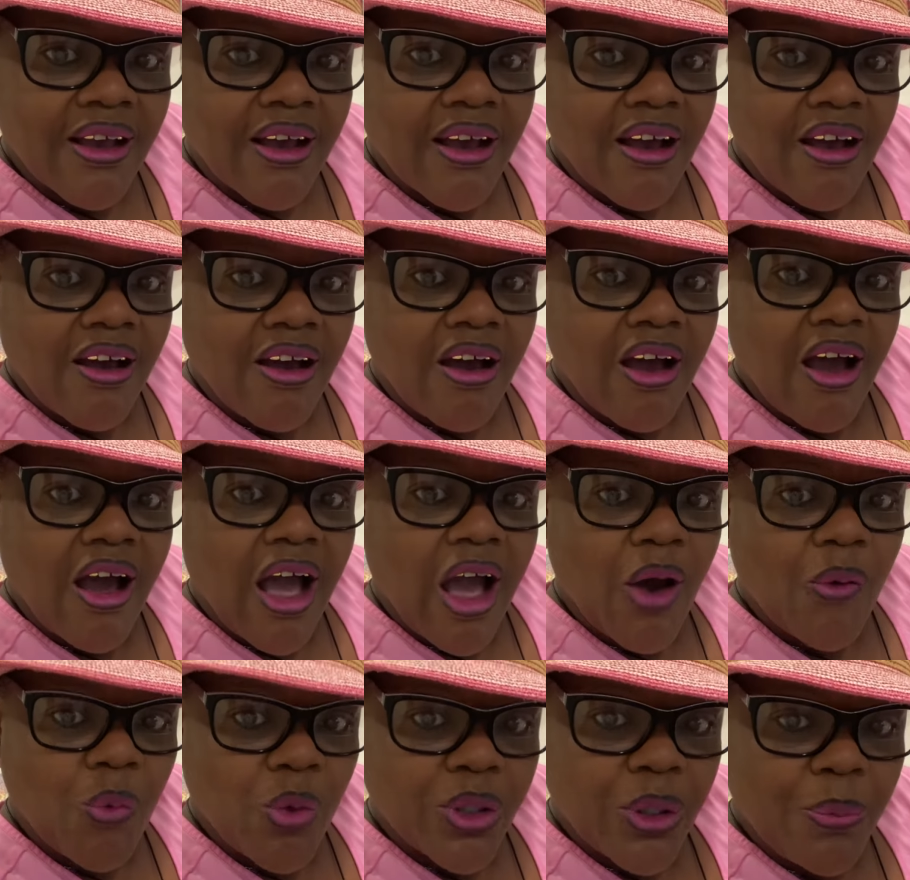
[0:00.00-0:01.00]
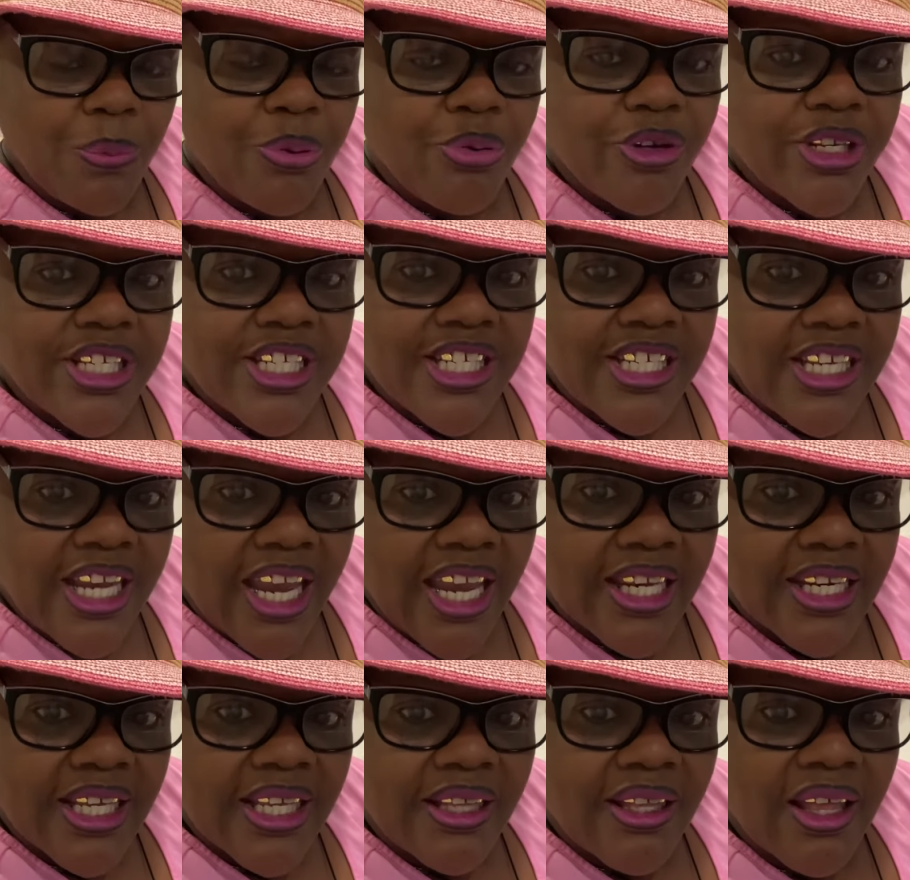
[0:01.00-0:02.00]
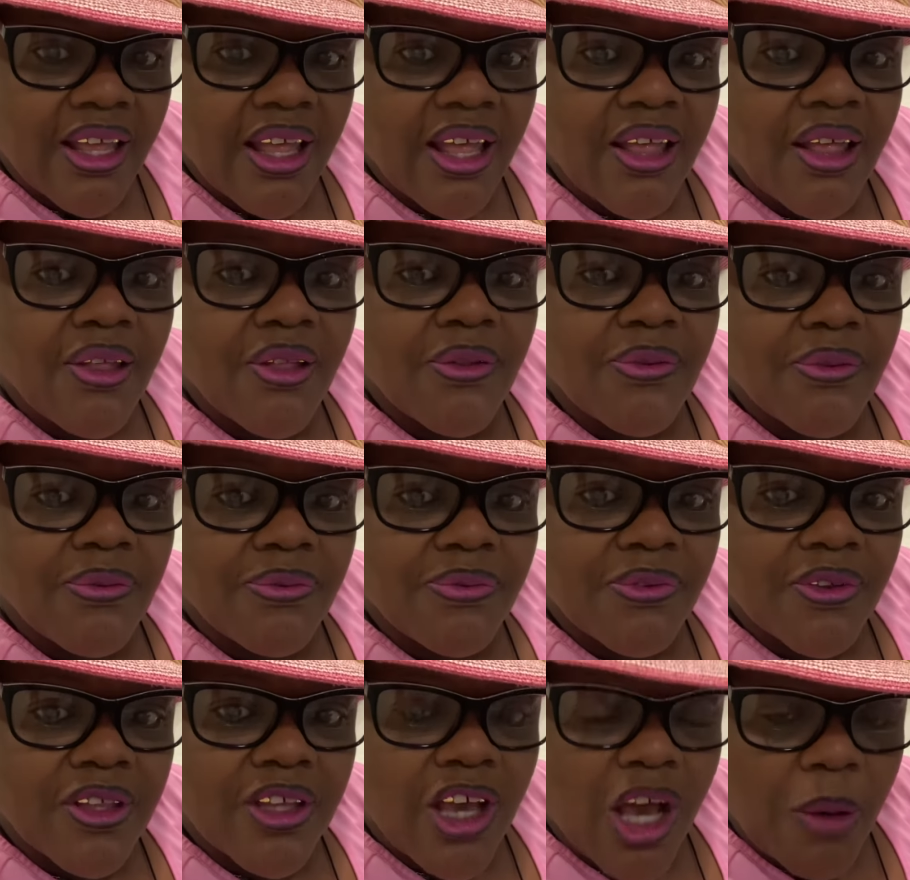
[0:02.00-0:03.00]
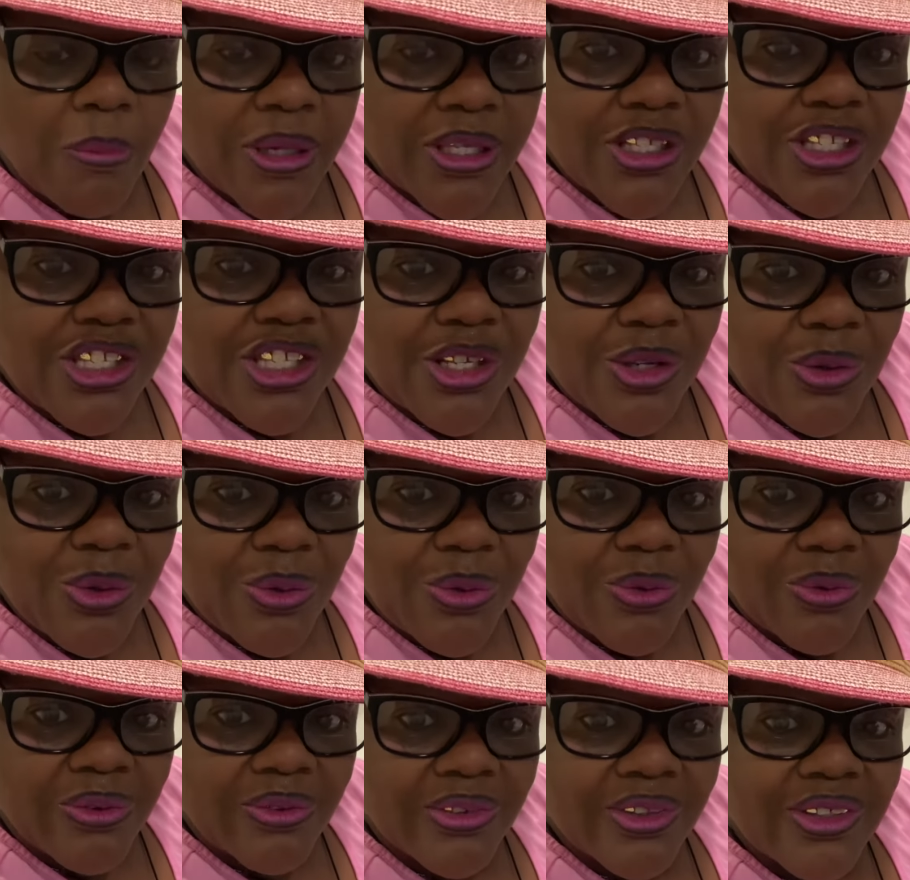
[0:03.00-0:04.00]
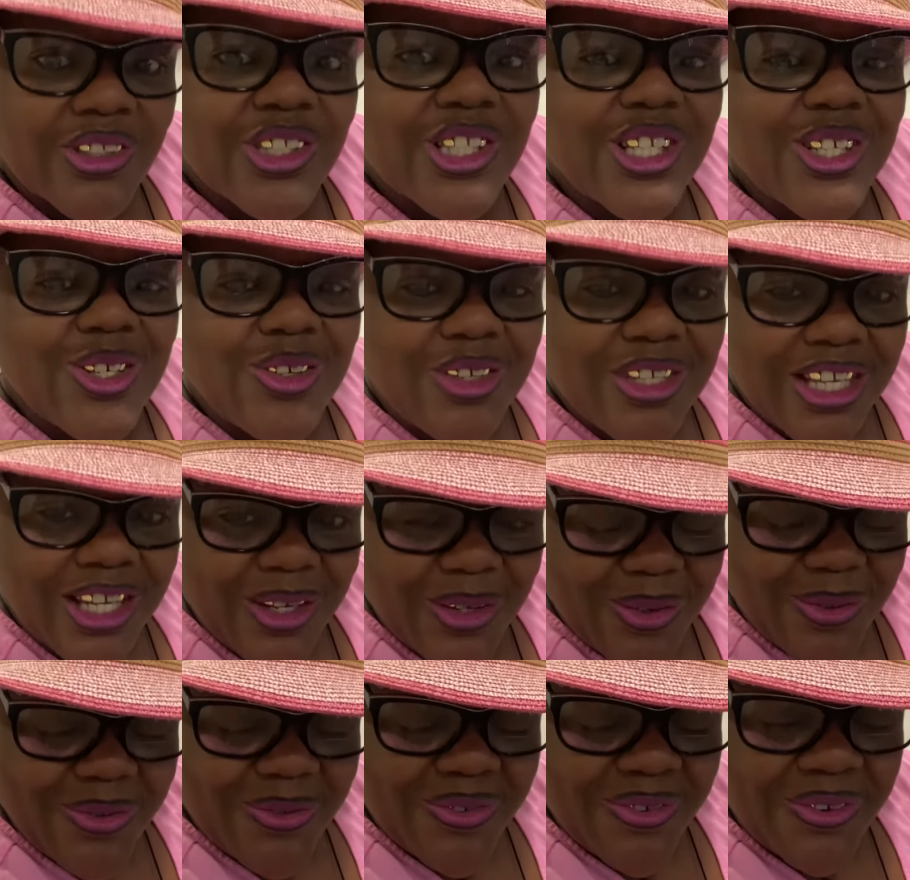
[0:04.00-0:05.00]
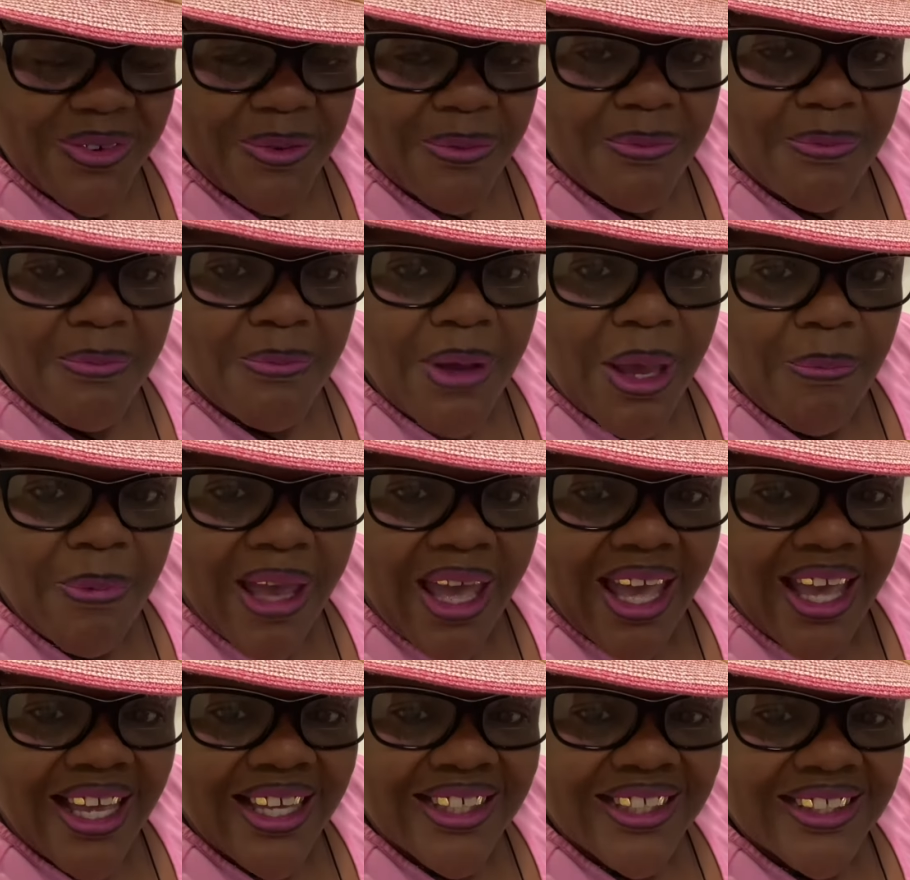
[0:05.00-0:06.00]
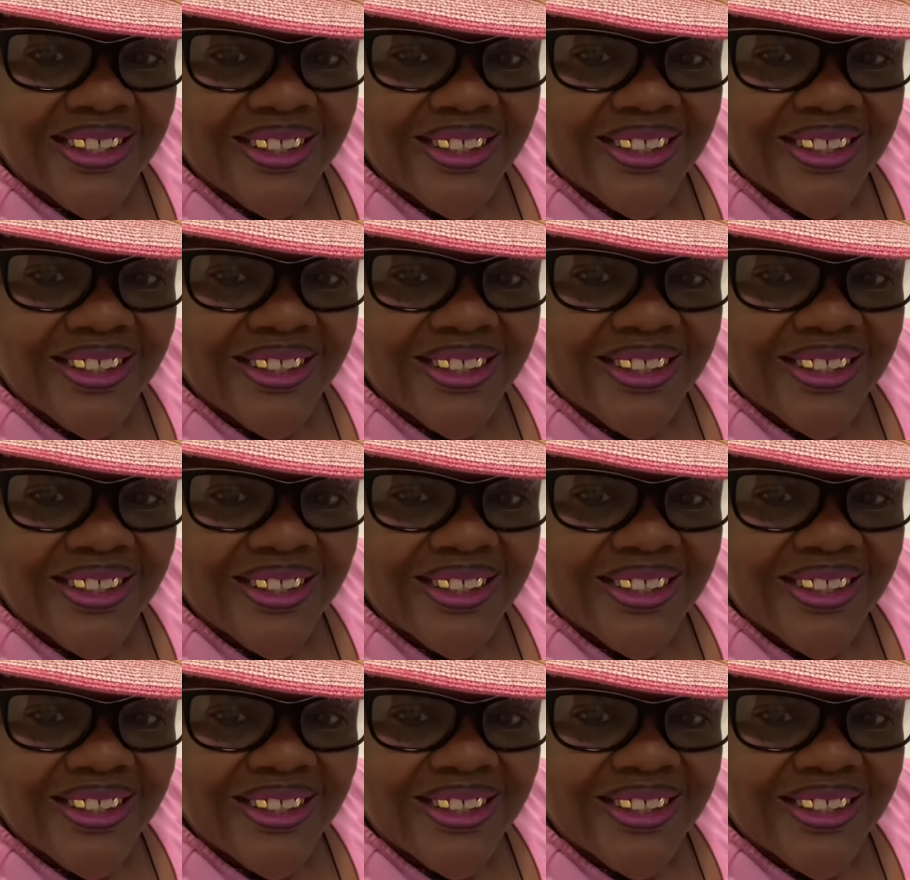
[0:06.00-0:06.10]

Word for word: Uh, I would appreciate it. Coming soon to you. Bye-bye.